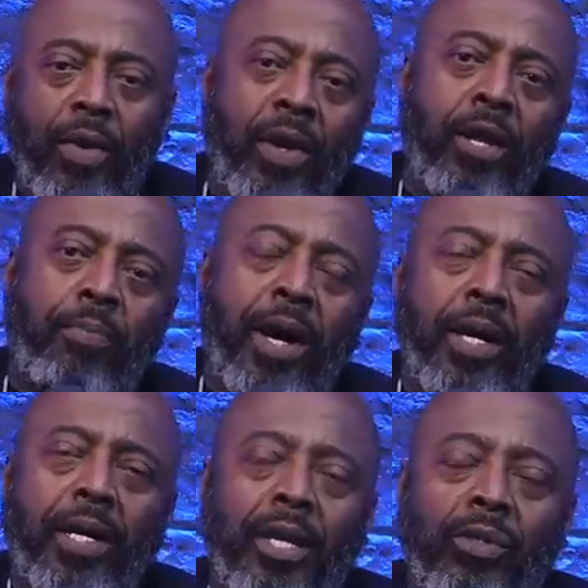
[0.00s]
in the
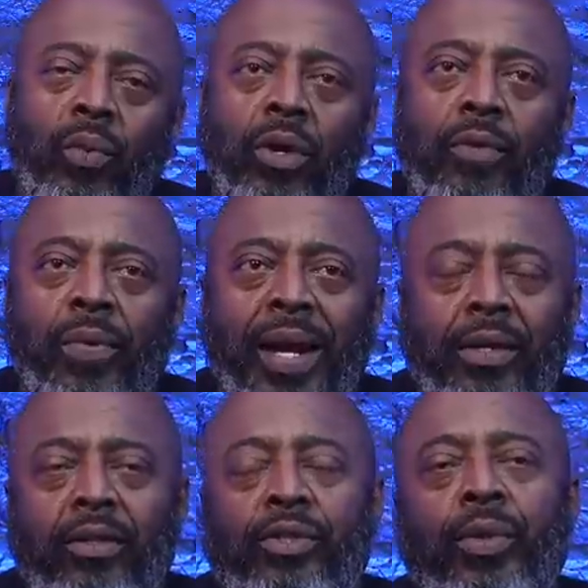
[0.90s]
podcast world for like
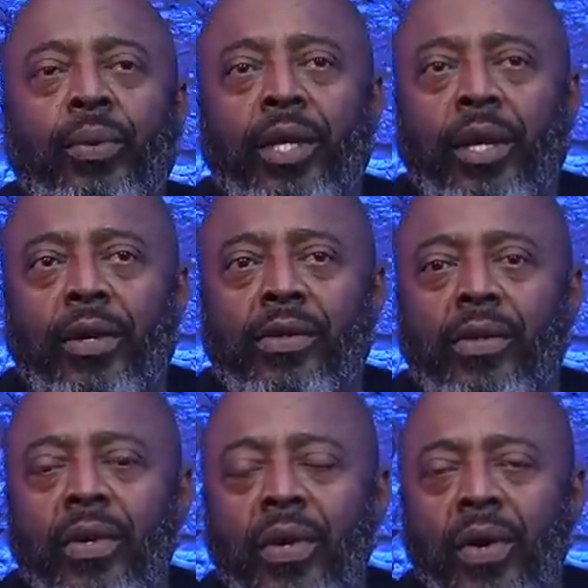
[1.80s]
2 years.
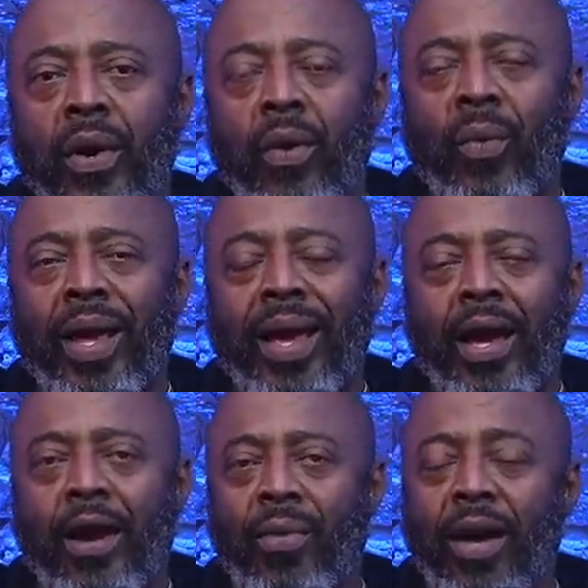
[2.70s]
When
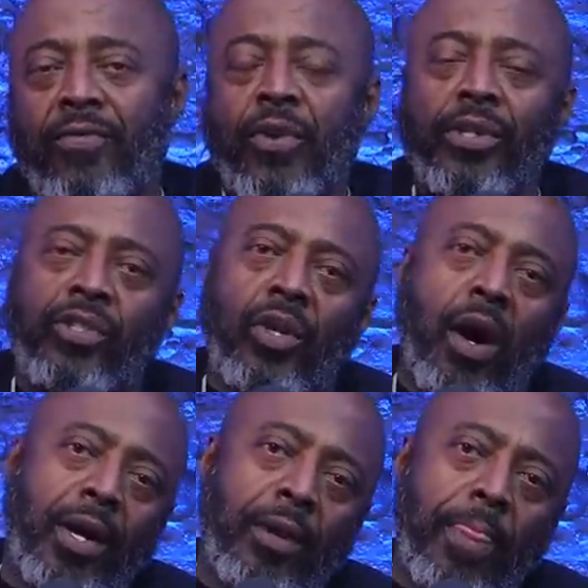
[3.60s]
I first
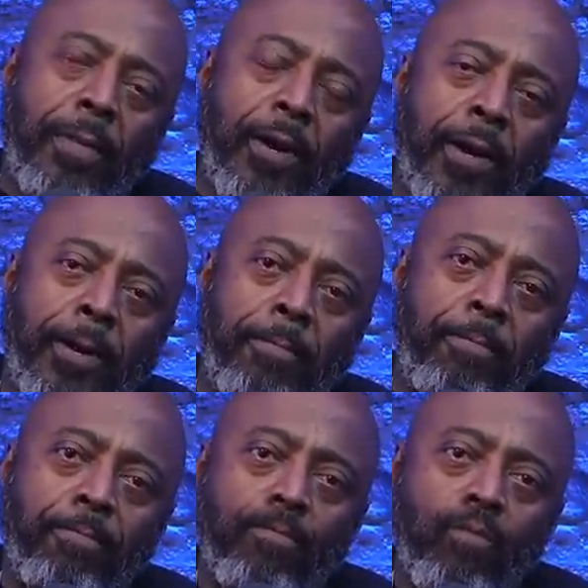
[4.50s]
started, I
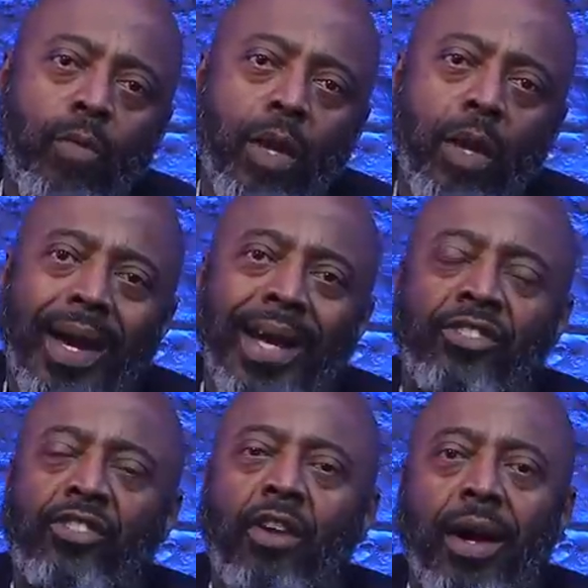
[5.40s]

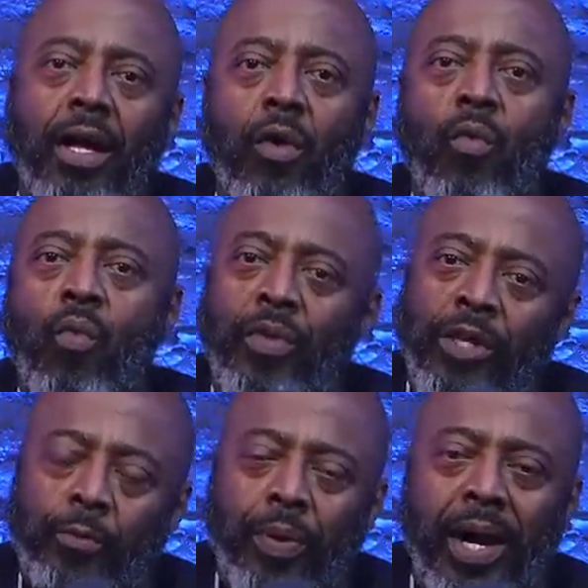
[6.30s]
started
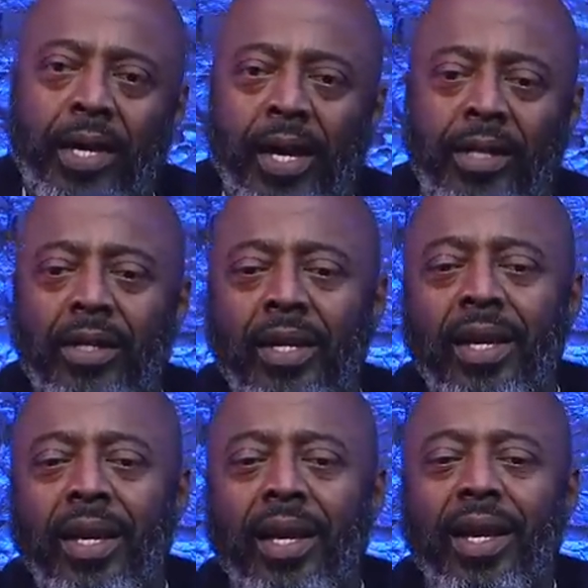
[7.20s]
this podcast
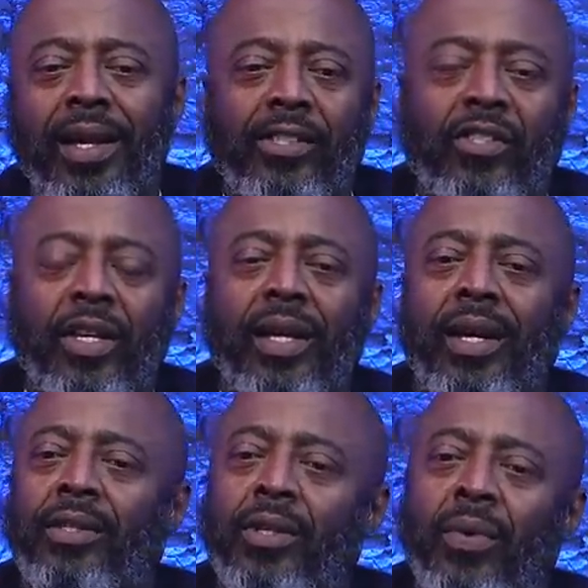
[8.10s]
and I said,
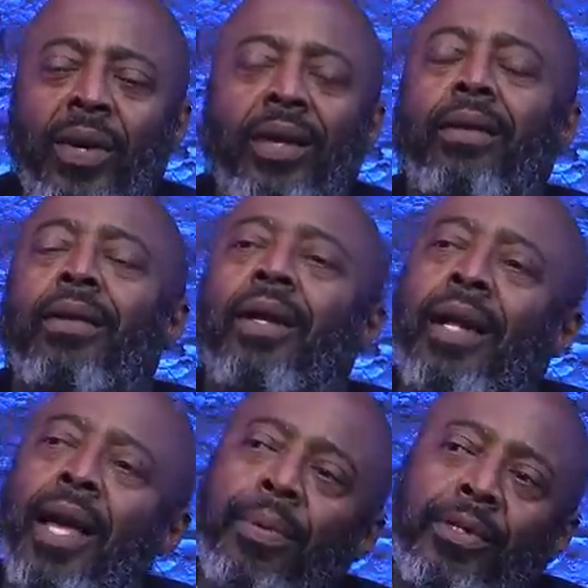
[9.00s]
I don't want to get an
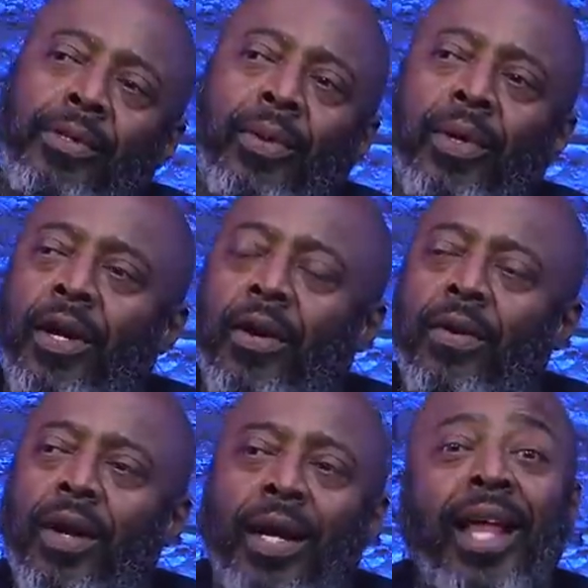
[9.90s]
elaborate
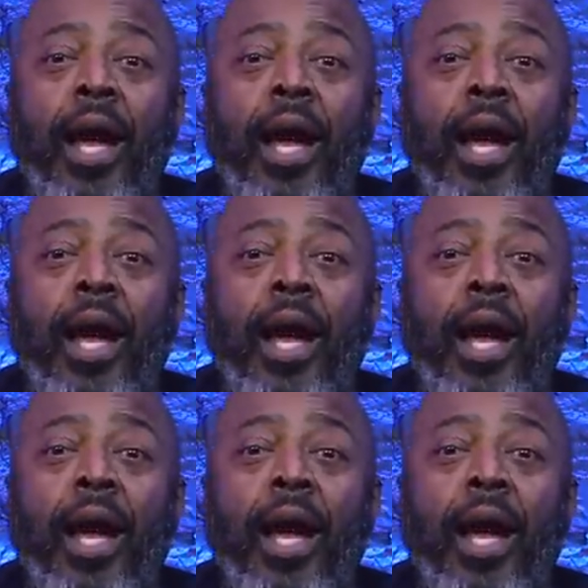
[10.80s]
studio. I